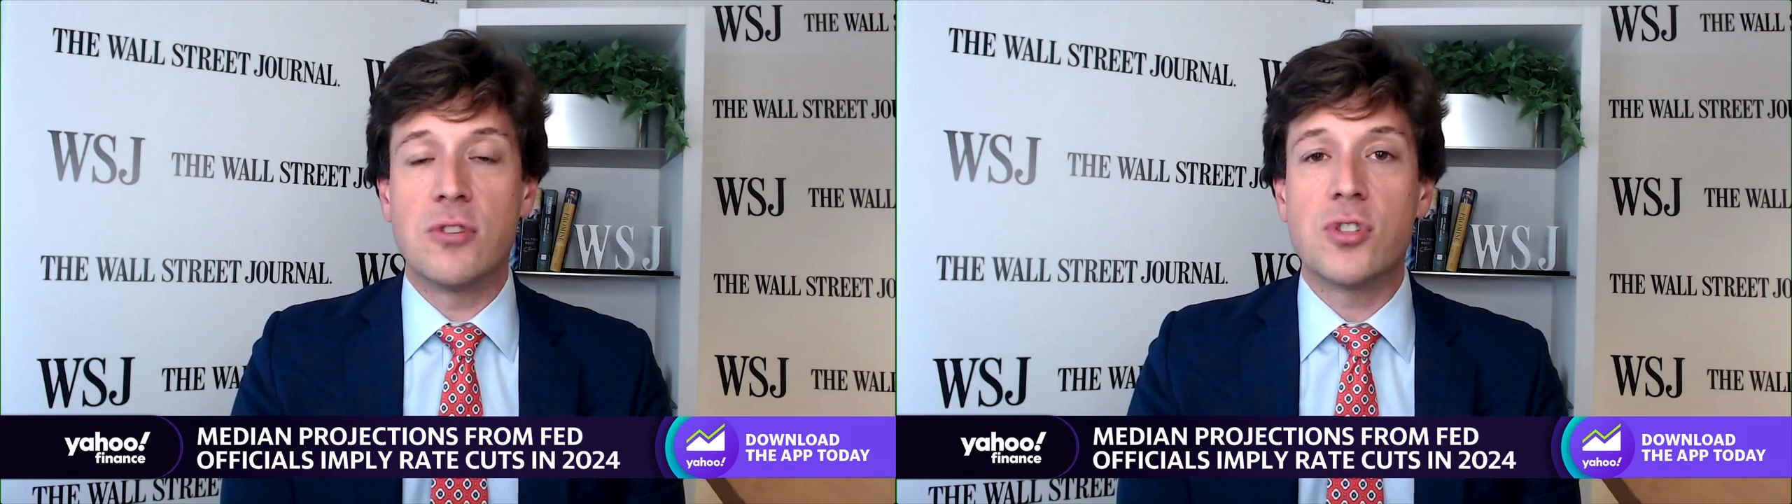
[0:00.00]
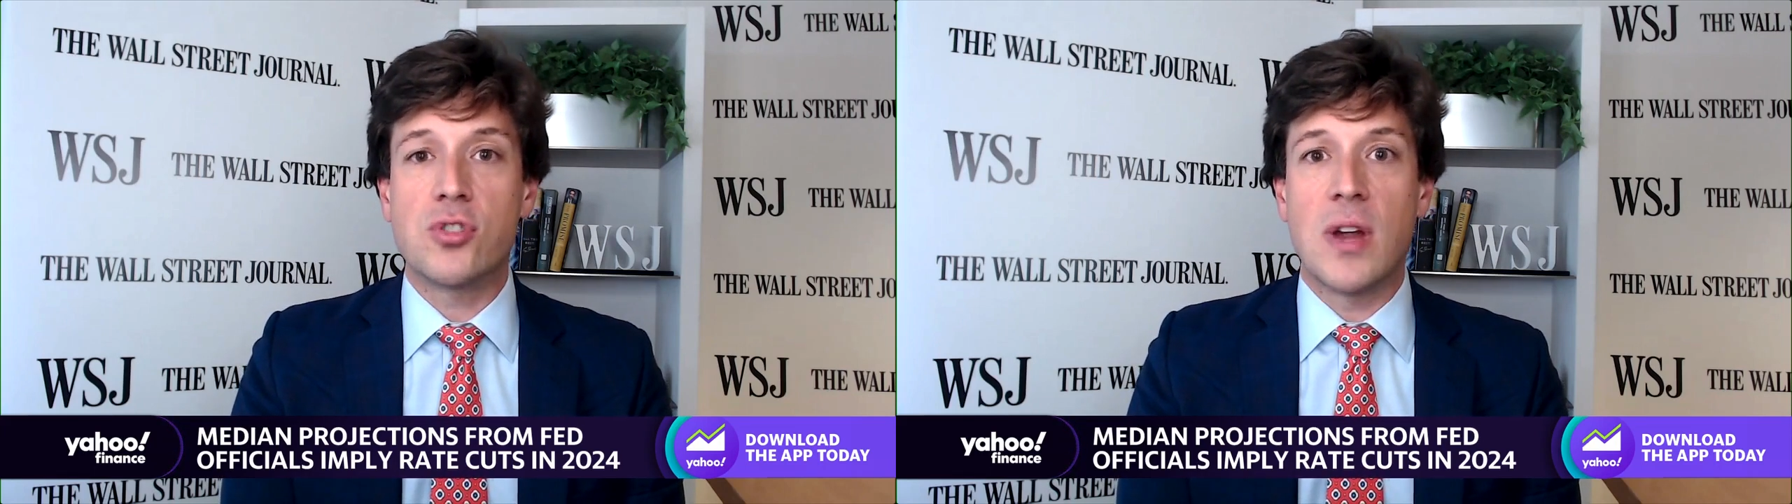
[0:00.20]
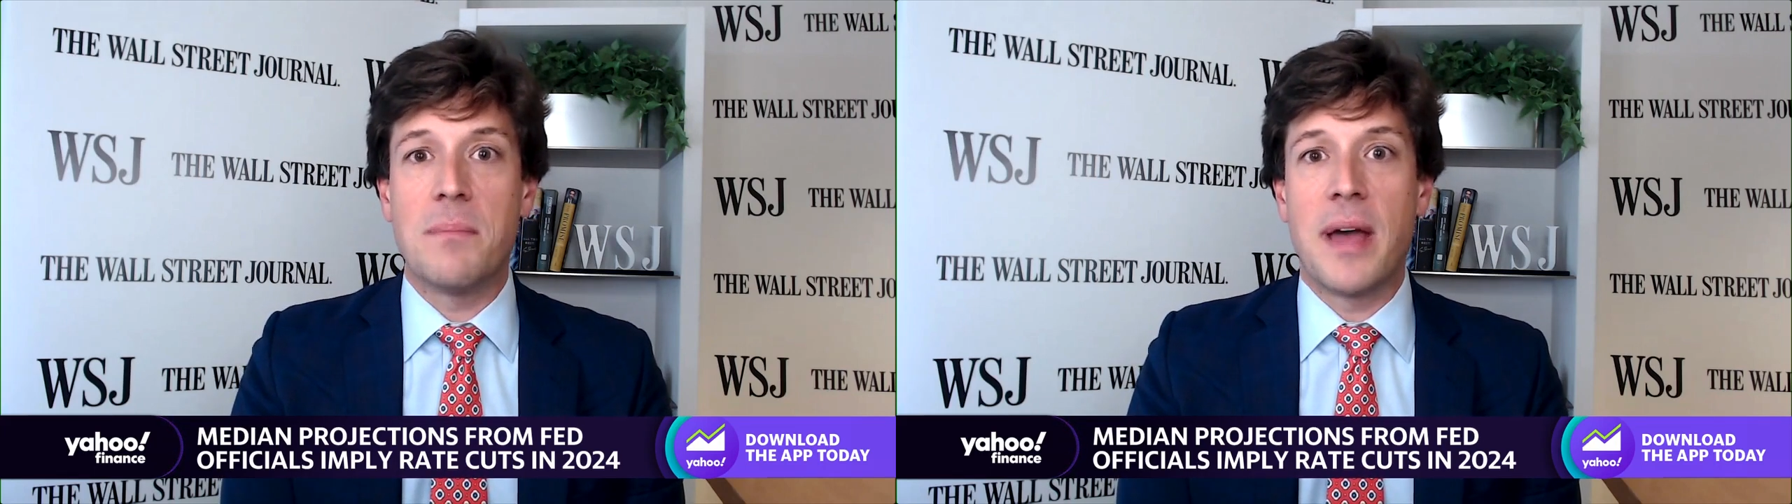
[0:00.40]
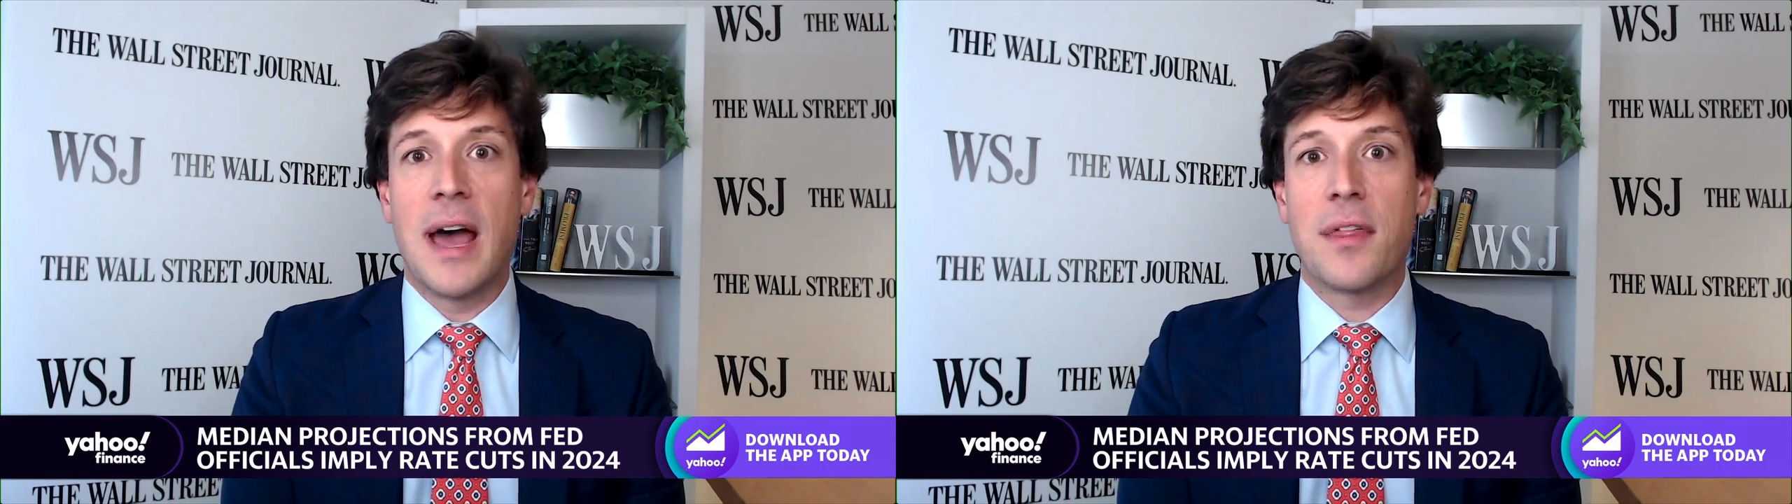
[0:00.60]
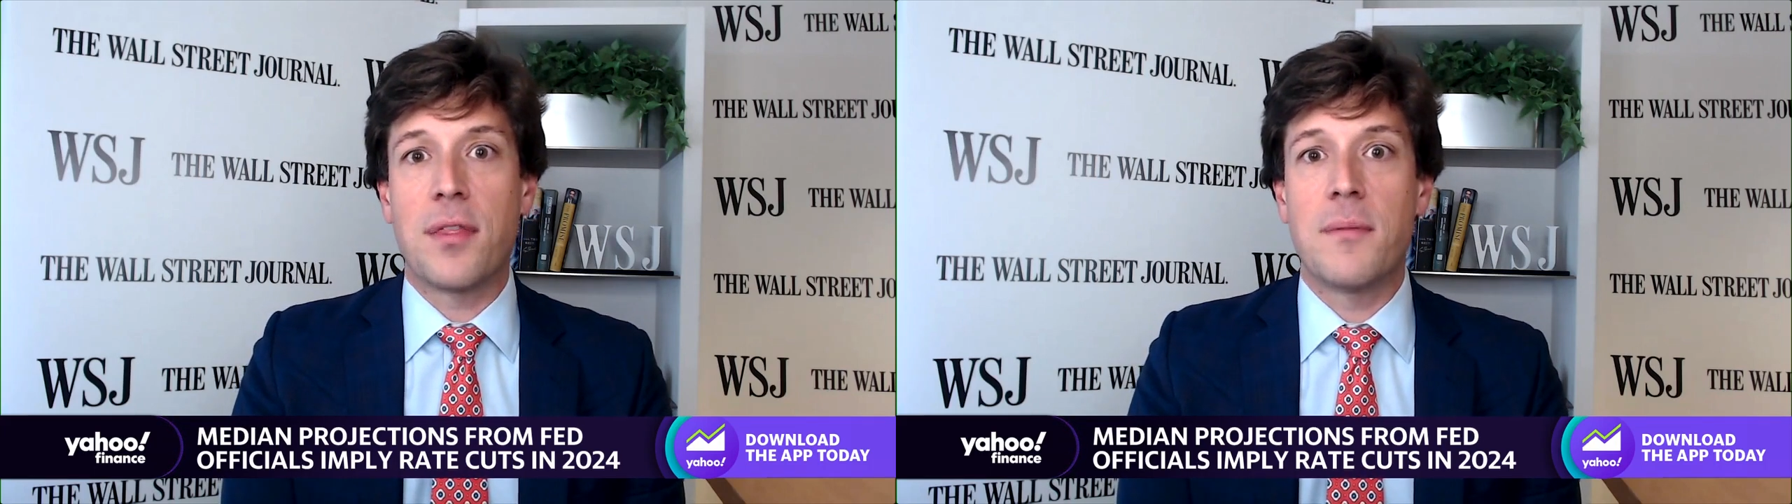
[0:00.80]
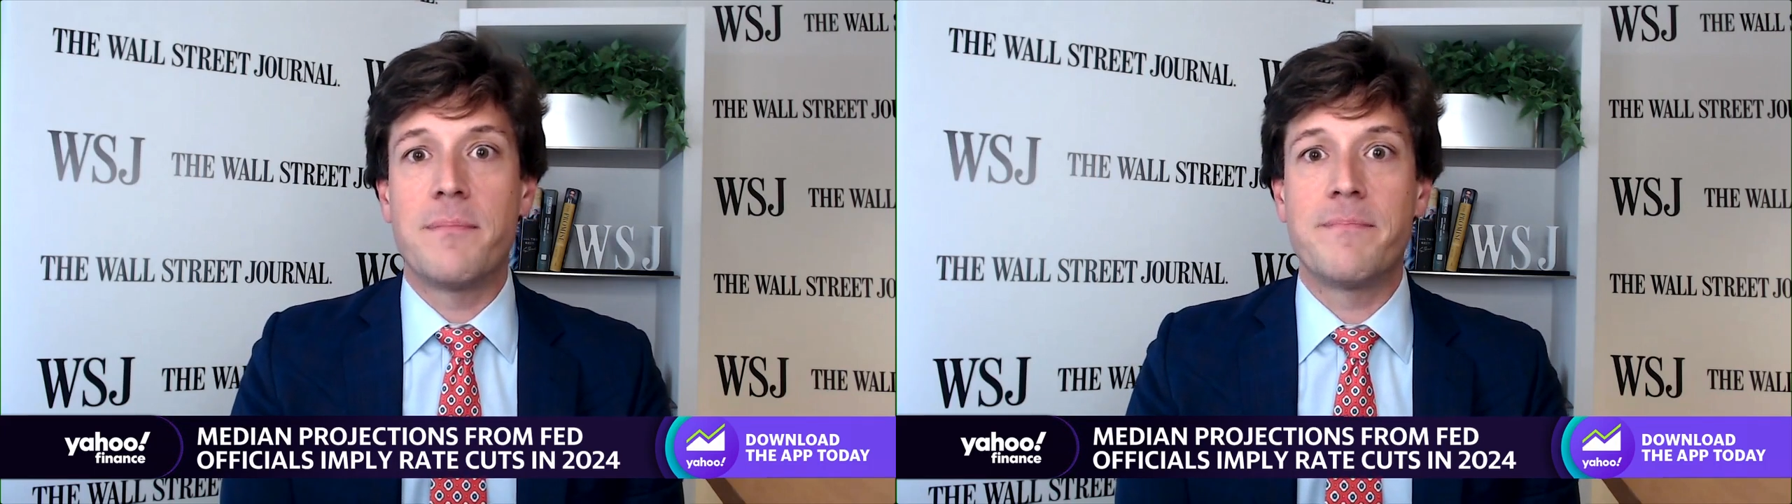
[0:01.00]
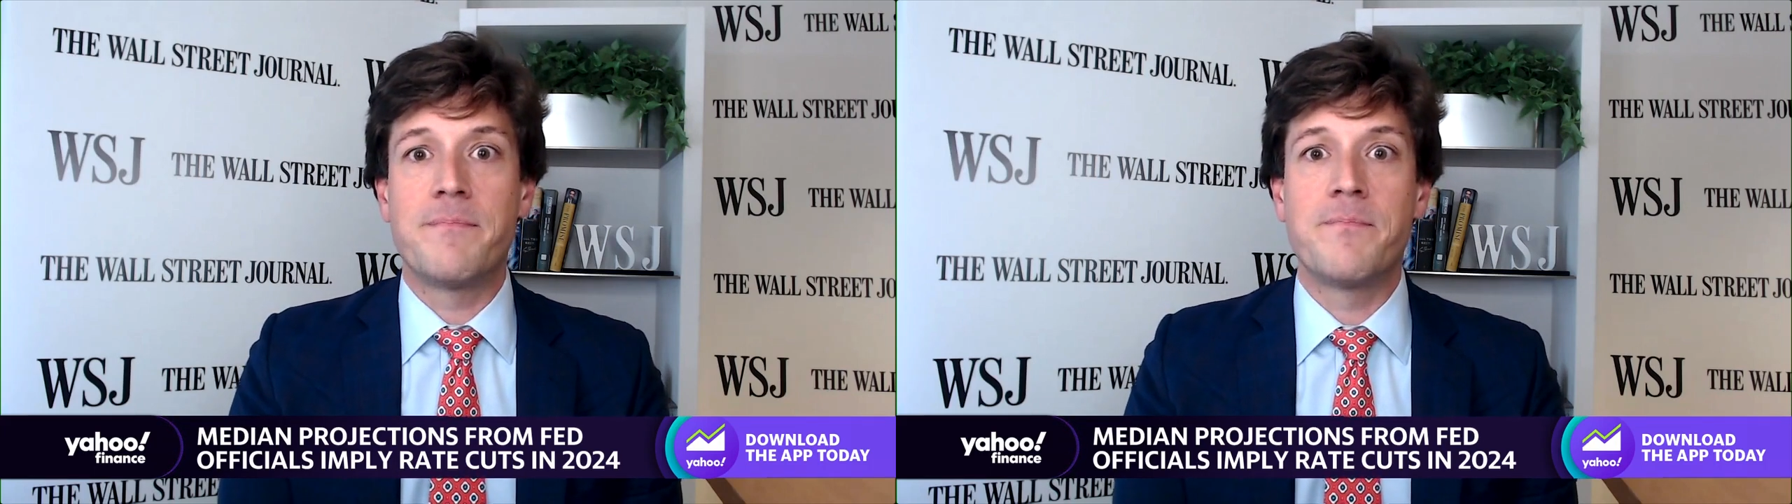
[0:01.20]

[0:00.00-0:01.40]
interest rate path.